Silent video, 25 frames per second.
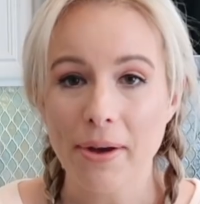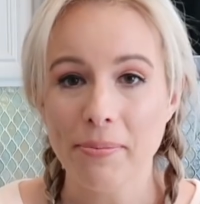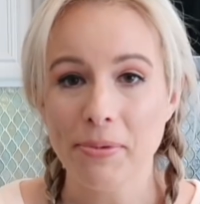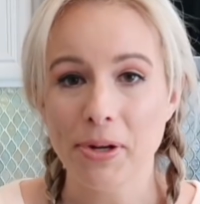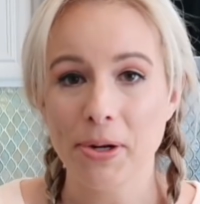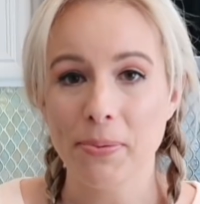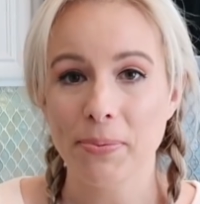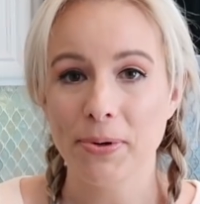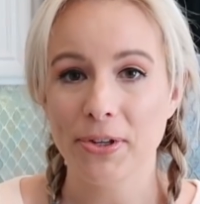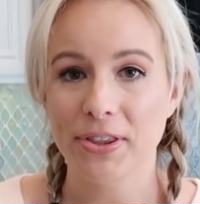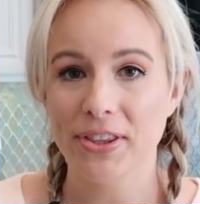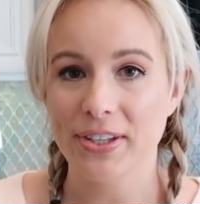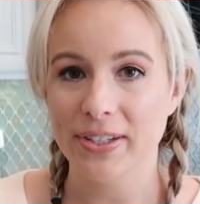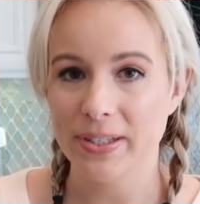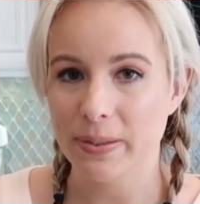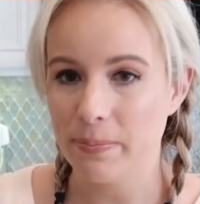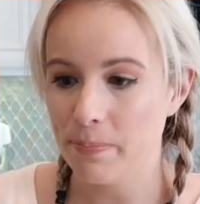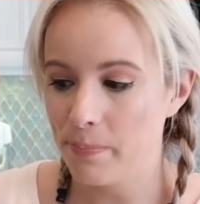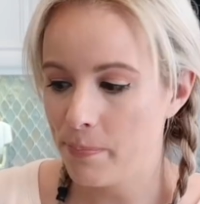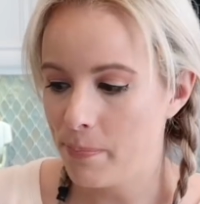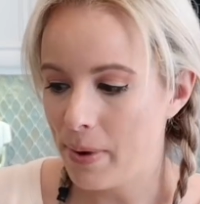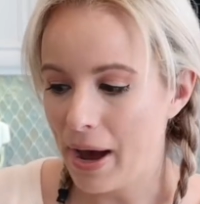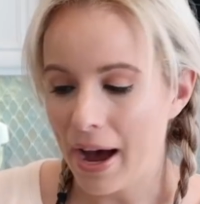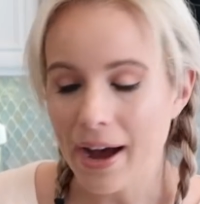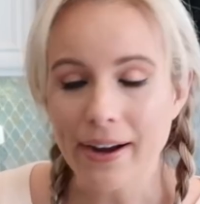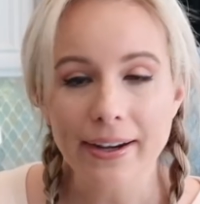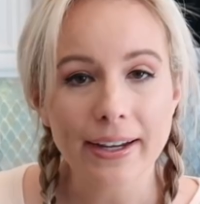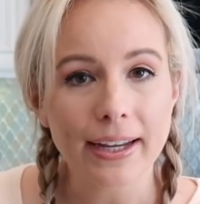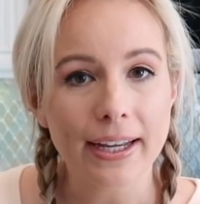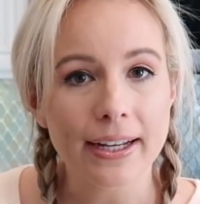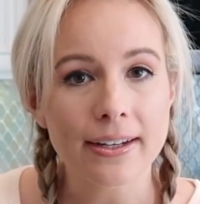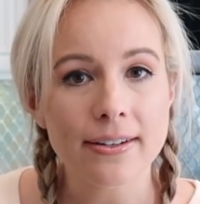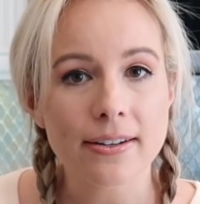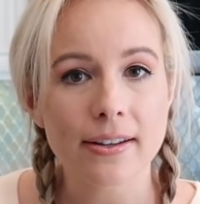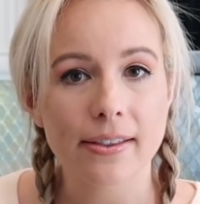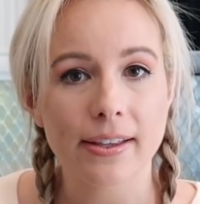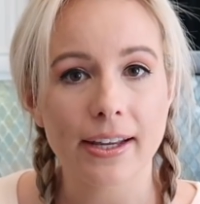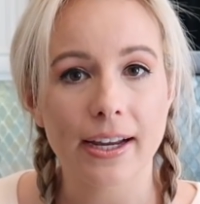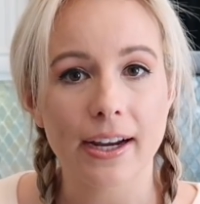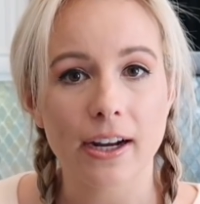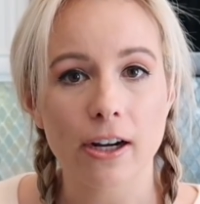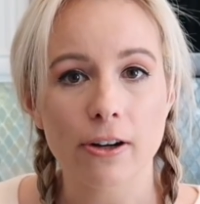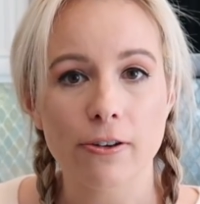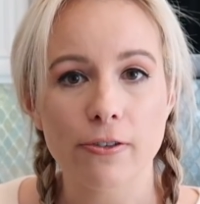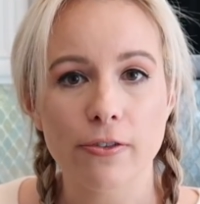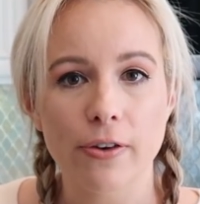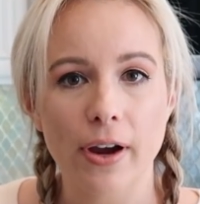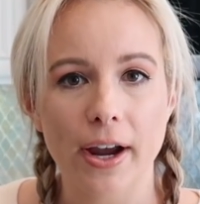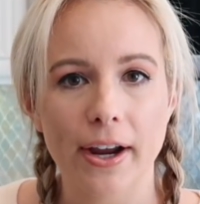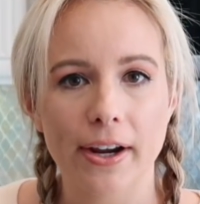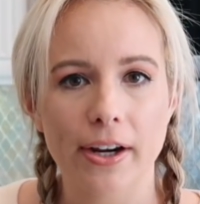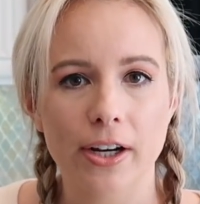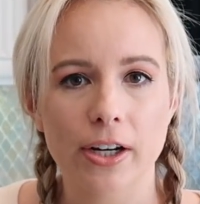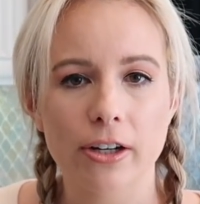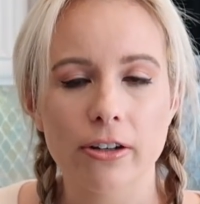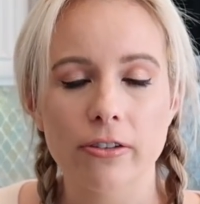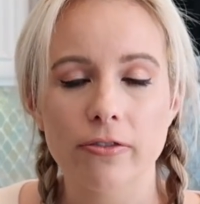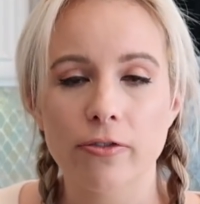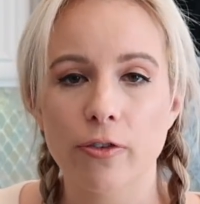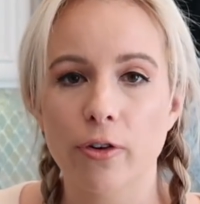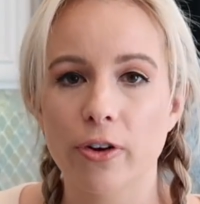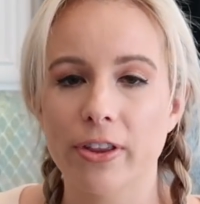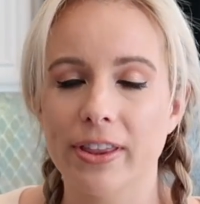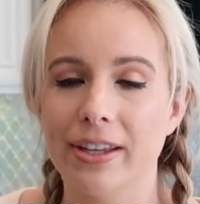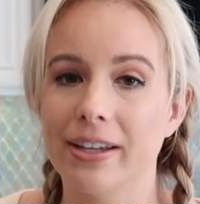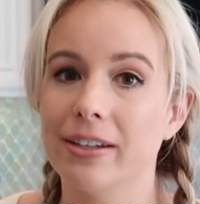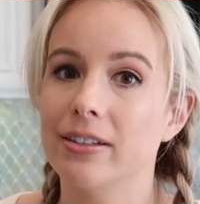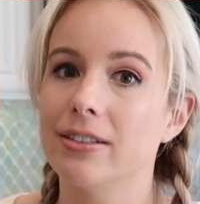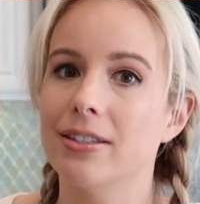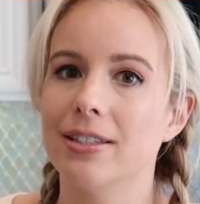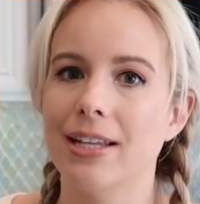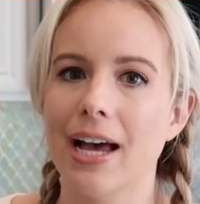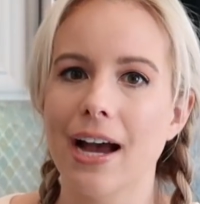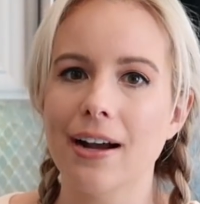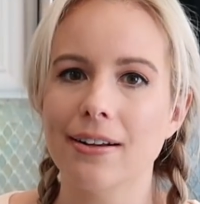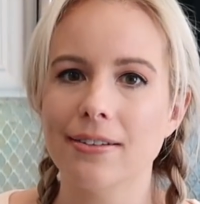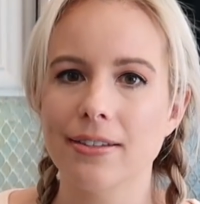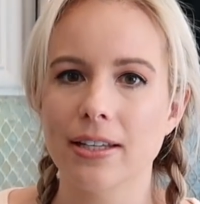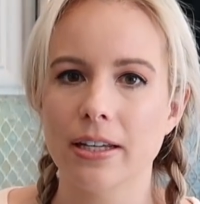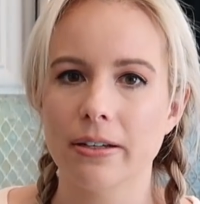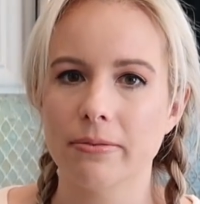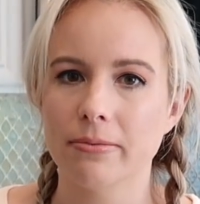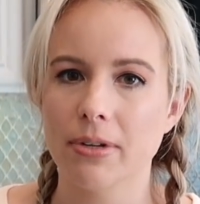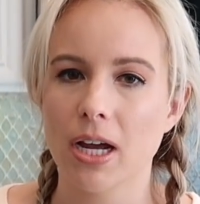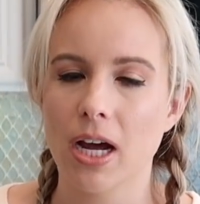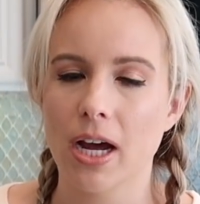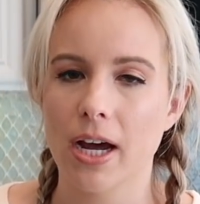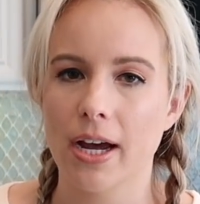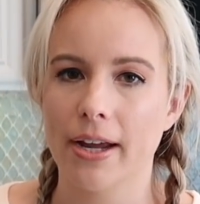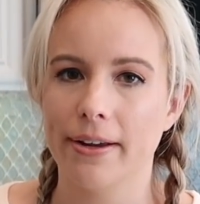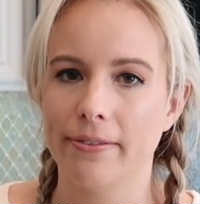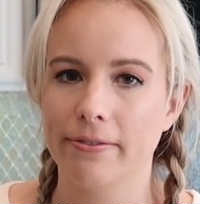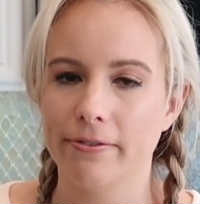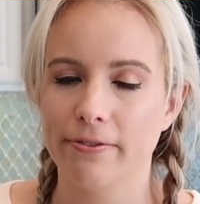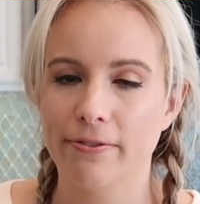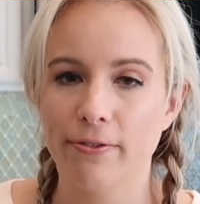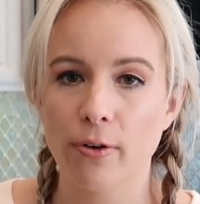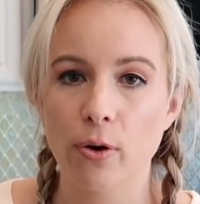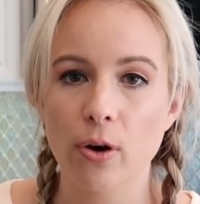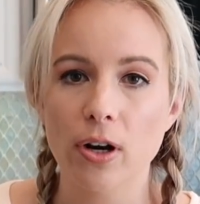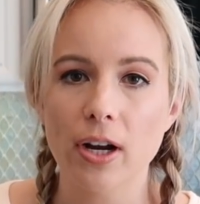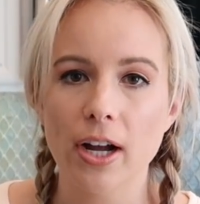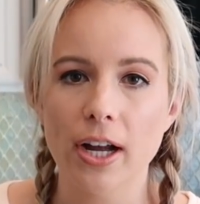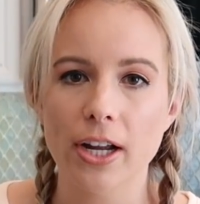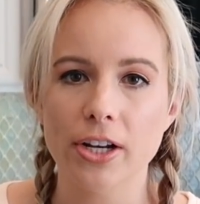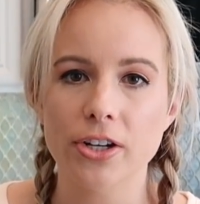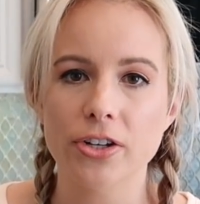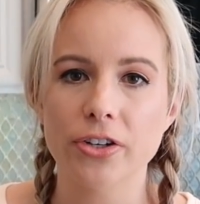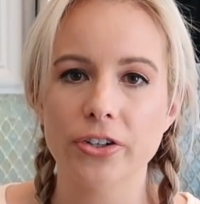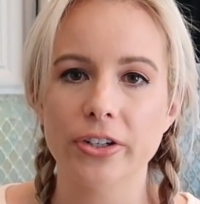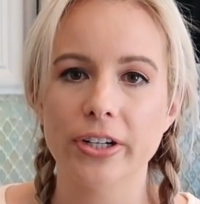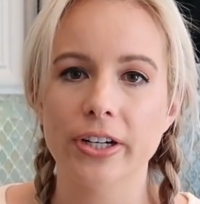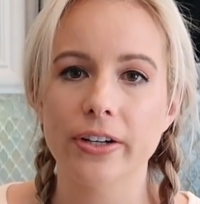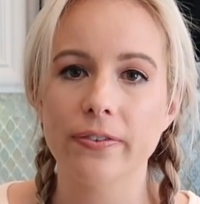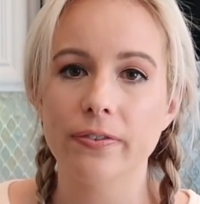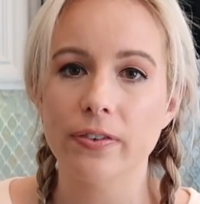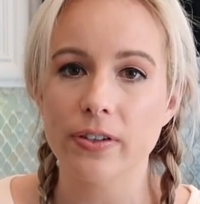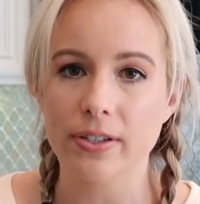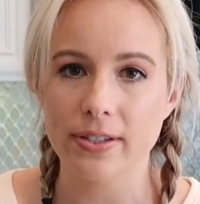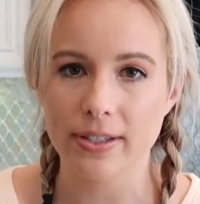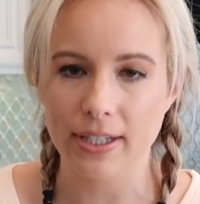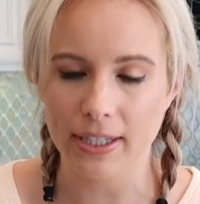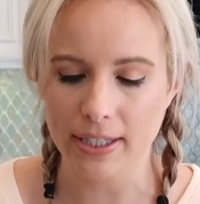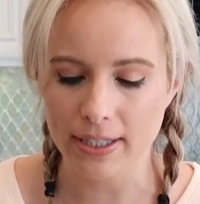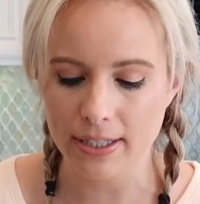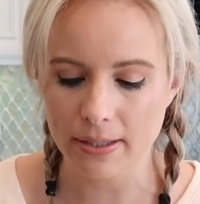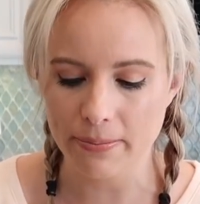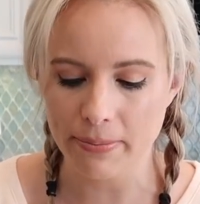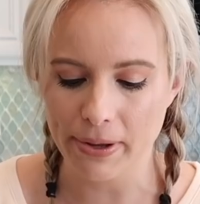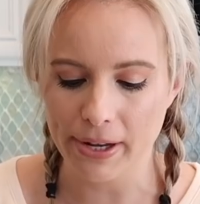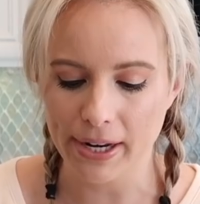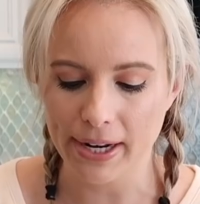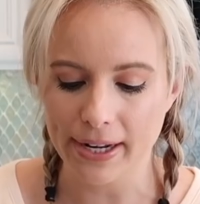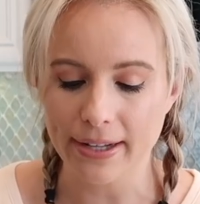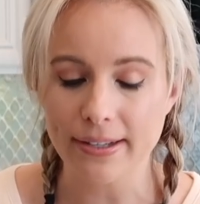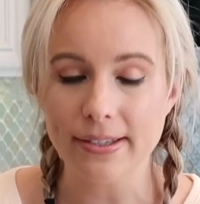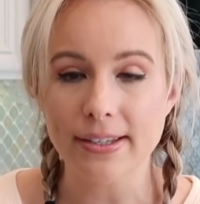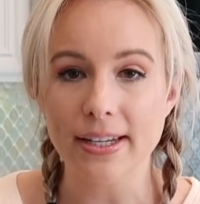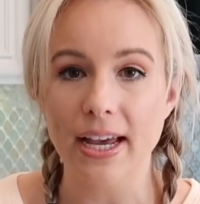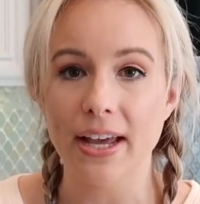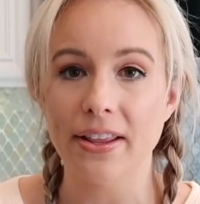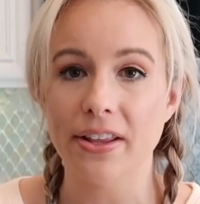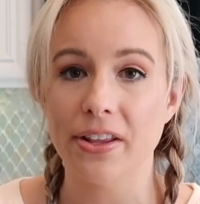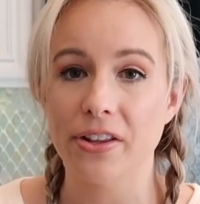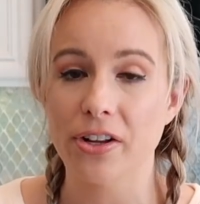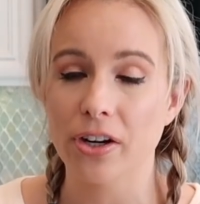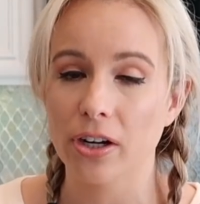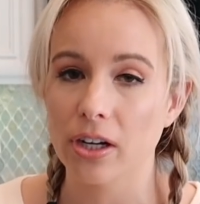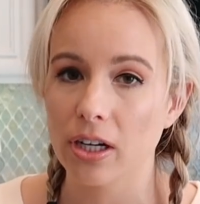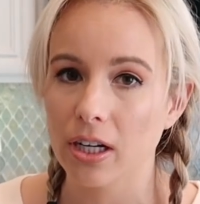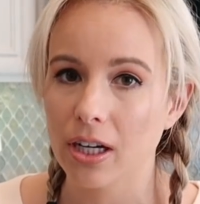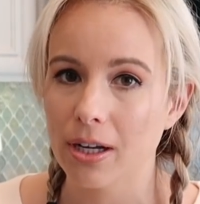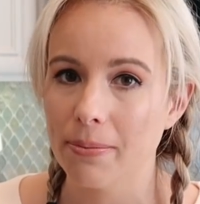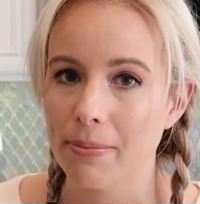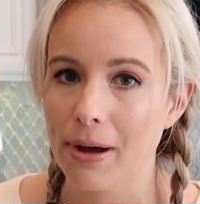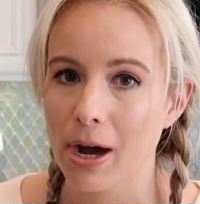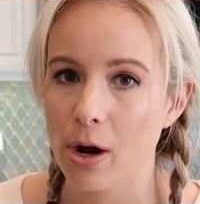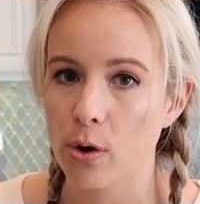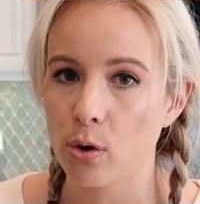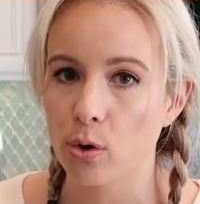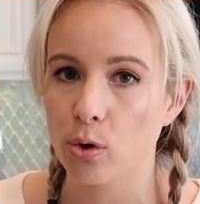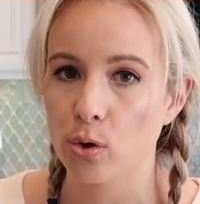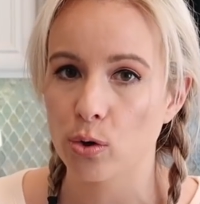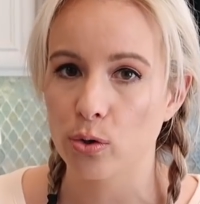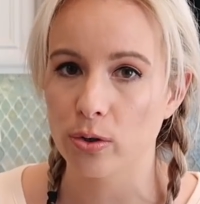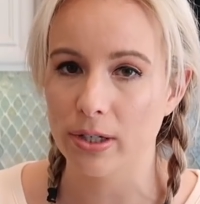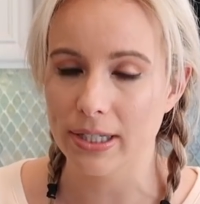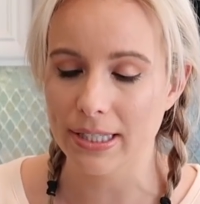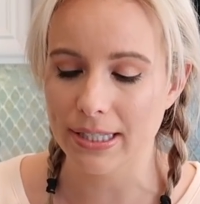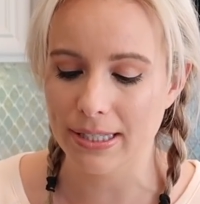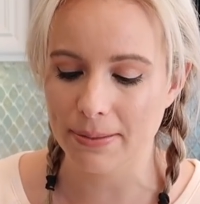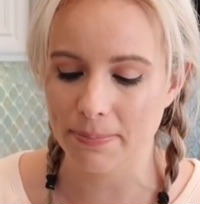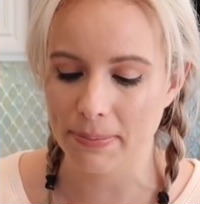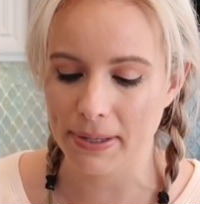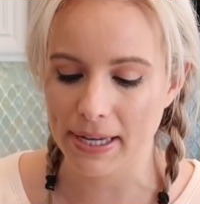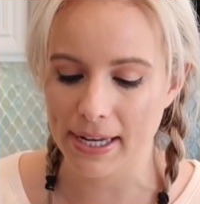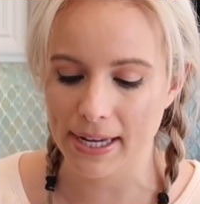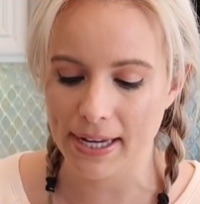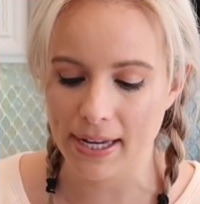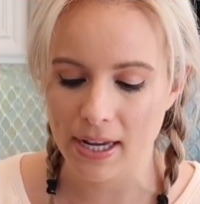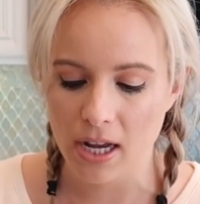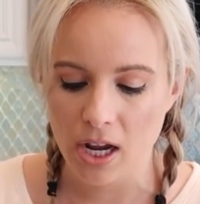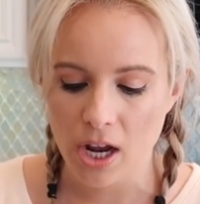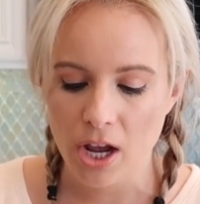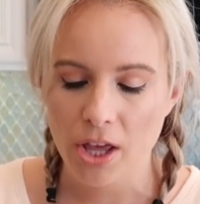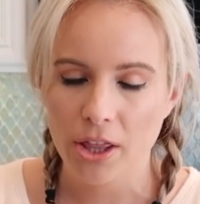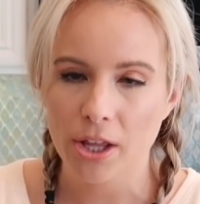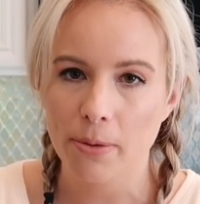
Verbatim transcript: I'm gonna put this back into the air fryer for the exact same time, 400 for 6 minutes, and then they're gonna come out crispy.